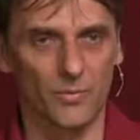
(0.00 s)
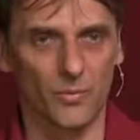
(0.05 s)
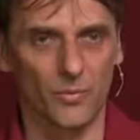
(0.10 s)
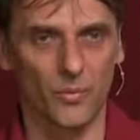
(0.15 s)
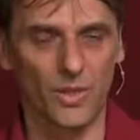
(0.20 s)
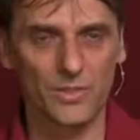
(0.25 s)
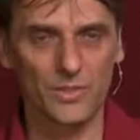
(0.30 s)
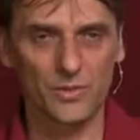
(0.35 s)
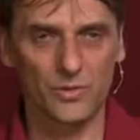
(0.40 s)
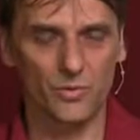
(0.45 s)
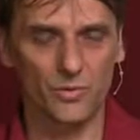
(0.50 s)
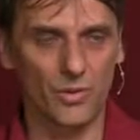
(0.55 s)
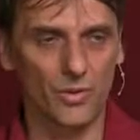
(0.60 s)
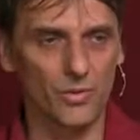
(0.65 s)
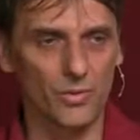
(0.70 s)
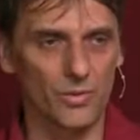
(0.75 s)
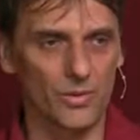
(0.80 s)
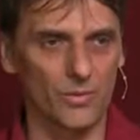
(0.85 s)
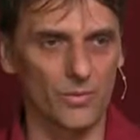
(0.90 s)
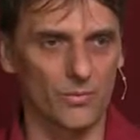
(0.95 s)
once you
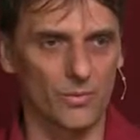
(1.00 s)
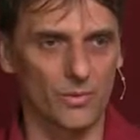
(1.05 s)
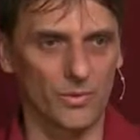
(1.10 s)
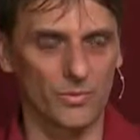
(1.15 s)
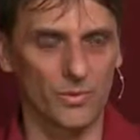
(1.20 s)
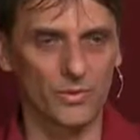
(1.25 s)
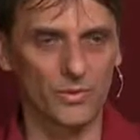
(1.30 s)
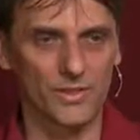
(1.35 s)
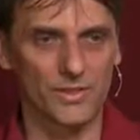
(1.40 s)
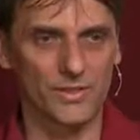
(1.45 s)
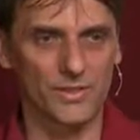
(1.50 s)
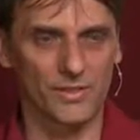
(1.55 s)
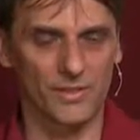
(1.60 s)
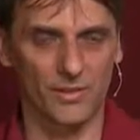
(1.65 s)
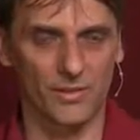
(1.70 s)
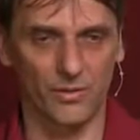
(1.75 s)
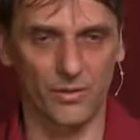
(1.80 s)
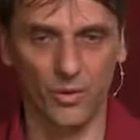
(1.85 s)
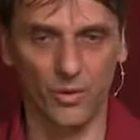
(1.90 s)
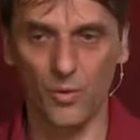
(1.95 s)
know what is
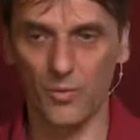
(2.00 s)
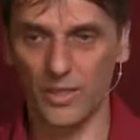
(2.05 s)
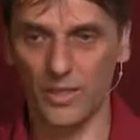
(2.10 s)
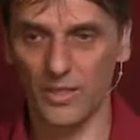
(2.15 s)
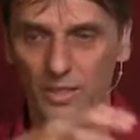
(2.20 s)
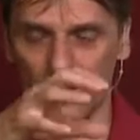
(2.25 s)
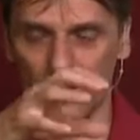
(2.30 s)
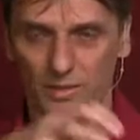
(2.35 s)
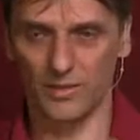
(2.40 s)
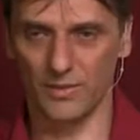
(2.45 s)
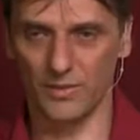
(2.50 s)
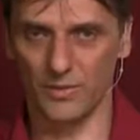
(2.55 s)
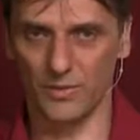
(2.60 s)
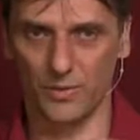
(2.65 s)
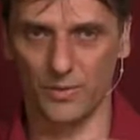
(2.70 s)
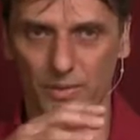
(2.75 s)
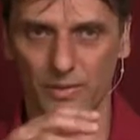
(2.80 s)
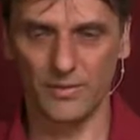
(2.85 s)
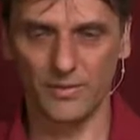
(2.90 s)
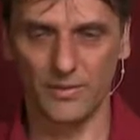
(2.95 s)
growing in the
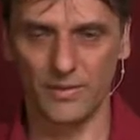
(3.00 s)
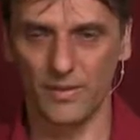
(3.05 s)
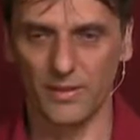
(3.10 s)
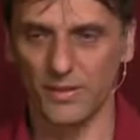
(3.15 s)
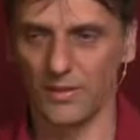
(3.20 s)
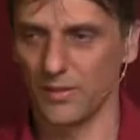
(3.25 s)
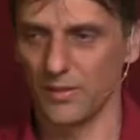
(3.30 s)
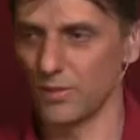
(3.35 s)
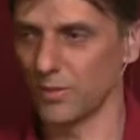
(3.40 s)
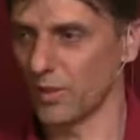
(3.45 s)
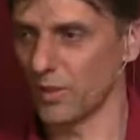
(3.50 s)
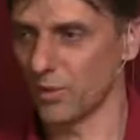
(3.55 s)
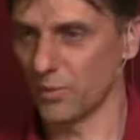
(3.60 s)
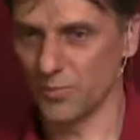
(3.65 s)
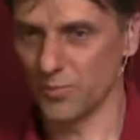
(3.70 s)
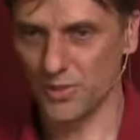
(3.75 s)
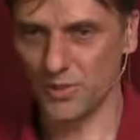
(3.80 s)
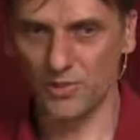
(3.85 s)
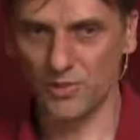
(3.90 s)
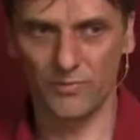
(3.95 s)
soil, you can
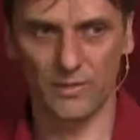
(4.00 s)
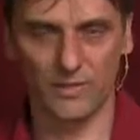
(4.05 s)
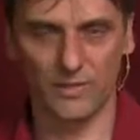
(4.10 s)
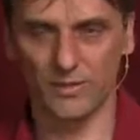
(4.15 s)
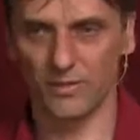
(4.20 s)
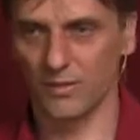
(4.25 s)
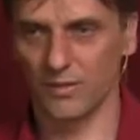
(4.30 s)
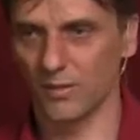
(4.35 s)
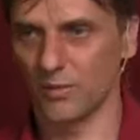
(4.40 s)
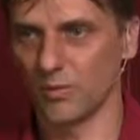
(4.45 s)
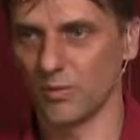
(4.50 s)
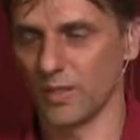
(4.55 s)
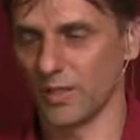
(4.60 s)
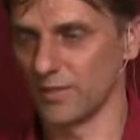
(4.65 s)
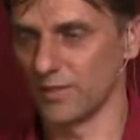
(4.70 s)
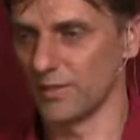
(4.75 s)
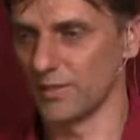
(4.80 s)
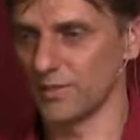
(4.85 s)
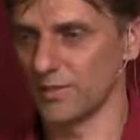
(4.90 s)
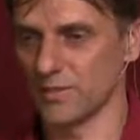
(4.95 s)
observe that, okay,
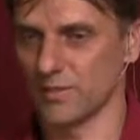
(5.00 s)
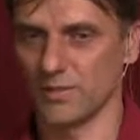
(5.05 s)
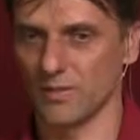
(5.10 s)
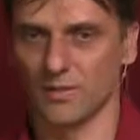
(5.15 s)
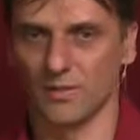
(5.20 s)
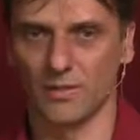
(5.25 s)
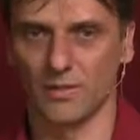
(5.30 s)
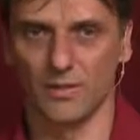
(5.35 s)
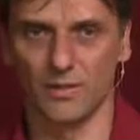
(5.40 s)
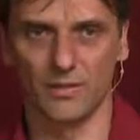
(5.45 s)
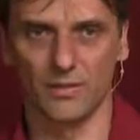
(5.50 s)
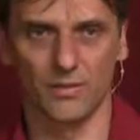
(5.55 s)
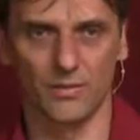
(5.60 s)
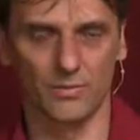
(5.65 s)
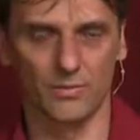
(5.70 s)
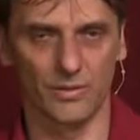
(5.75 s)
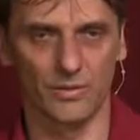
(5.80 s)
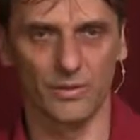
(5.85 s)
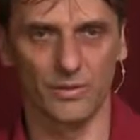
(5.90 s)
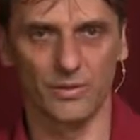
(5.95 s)
this uh, and
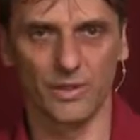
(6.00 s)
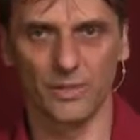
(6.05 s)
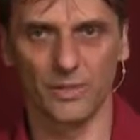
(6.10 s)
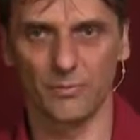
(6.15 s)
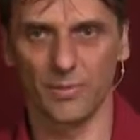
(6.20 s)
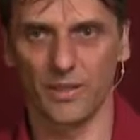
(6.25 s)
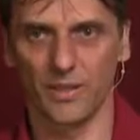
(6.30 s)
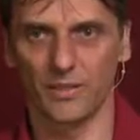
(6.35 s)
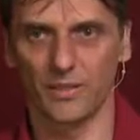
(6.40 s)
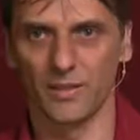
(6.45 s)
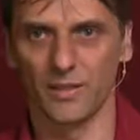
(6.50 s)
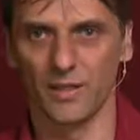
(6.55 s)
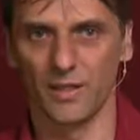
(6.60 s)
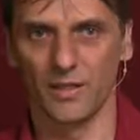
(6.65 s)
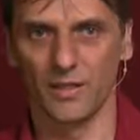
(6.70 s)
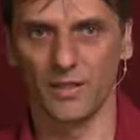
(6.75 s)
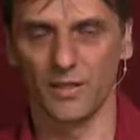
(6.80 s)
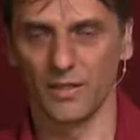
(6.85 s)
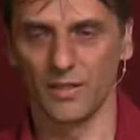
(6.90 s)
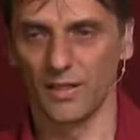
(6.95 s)
on, on that plant
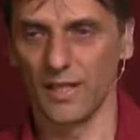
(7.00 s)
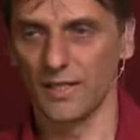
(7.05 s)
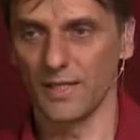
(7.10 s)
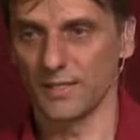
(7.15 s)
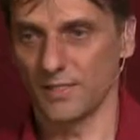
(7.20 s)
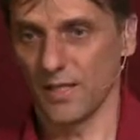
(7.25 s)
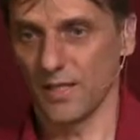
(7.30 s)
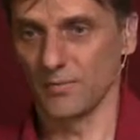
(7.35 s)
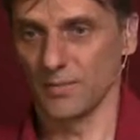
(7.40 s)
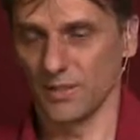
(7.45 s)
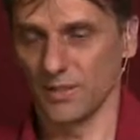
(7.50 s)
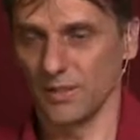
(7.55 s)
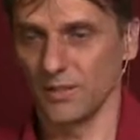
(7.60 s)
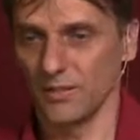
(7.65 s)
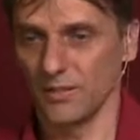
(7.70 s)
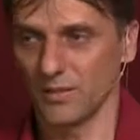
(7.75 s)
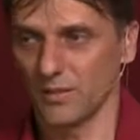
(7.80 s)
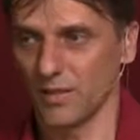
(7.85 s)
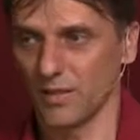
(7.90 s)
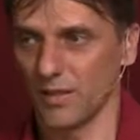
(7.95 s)
uh, likes something
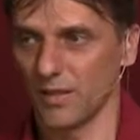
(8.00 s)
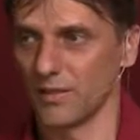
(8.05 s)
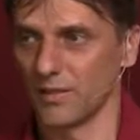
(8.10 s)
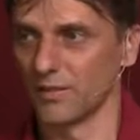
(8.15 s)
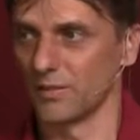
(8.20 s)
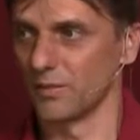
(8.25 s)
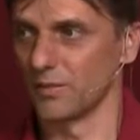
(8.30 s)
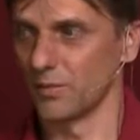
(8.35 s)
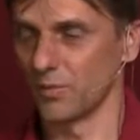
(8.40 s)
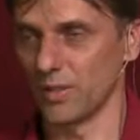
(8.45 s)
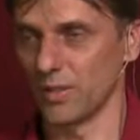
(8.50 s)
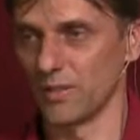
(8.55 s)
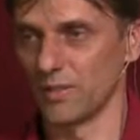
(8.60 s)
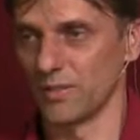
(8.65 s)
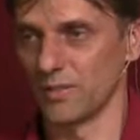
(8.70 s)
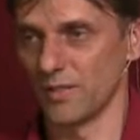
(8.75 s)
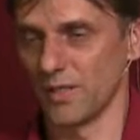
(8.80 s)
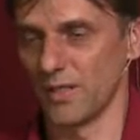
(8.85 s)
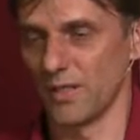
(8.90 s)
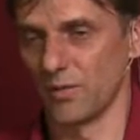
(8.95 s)
and you can
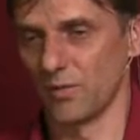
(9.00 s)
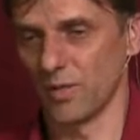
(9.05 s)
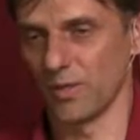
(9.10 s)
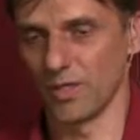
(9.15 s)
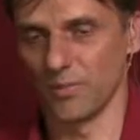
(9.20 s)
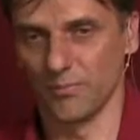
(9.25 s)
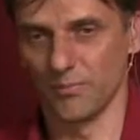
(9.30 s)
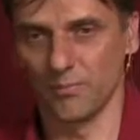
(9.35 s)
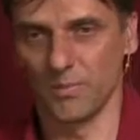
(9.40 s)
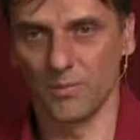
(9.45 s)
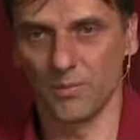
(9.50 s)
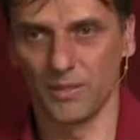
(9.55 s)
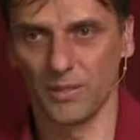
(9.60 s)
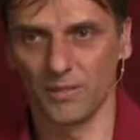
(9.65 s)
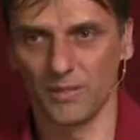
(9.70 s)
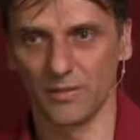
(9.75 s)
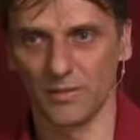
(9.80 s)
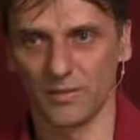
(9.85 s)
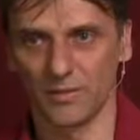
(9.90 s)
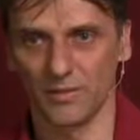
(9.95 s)
say, okay,
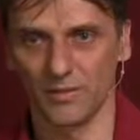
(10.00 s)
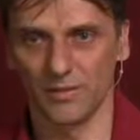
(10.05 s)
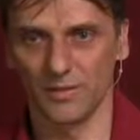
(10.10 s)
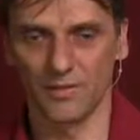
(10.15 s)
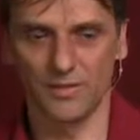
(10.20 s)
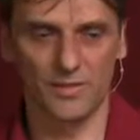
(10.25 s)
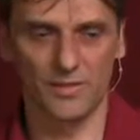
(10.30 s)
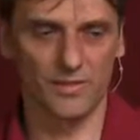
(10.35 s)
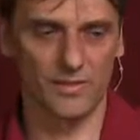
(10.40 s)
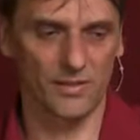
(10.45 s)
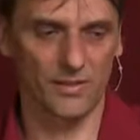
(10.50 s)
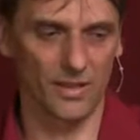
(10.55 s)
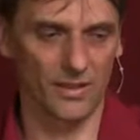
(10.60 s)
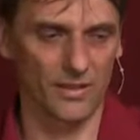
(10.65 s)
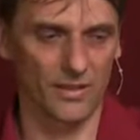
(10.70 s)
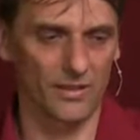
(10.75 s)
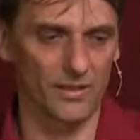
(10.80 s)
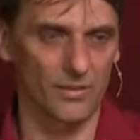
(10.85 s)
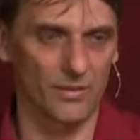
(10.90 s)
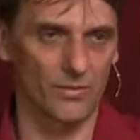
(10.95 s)
maybe this is
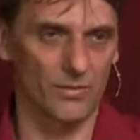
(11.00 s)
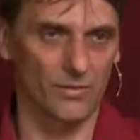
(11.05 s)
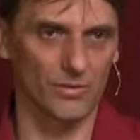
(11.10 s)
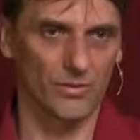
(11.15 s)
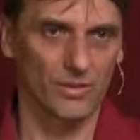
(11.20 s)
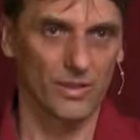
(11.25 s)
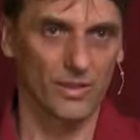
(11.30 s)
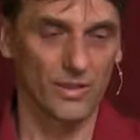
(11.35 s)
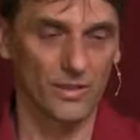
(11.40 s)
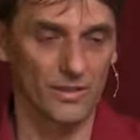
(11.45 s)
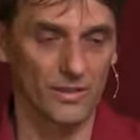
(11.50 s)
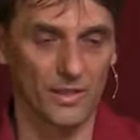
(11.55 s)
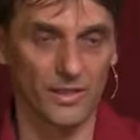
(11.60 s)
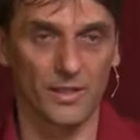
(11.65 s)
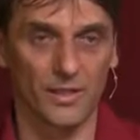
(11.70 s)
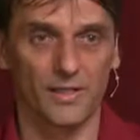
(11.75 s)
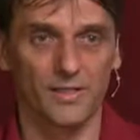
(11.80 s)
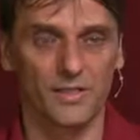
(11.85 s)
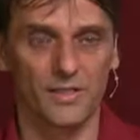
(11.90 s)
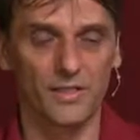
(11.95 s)
lacking or
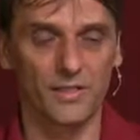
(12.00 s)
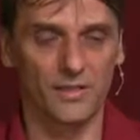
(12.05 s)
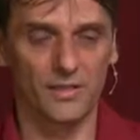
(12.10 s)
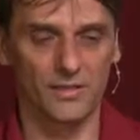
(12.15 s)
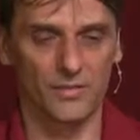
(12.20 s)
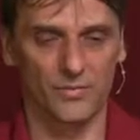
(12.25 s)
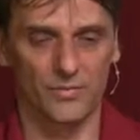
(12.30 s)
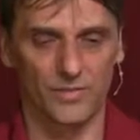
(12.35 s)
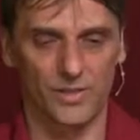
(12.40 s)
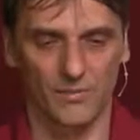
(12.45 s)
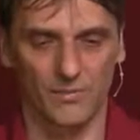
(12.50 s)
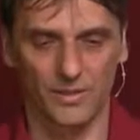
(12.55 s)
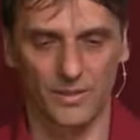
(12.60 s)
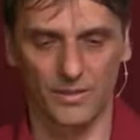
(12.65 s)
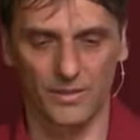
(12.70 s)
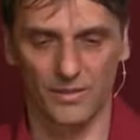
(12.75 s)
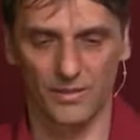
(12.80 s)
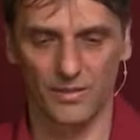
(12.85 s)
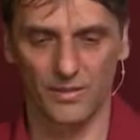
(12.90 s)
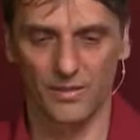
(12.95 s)
exceeding of something.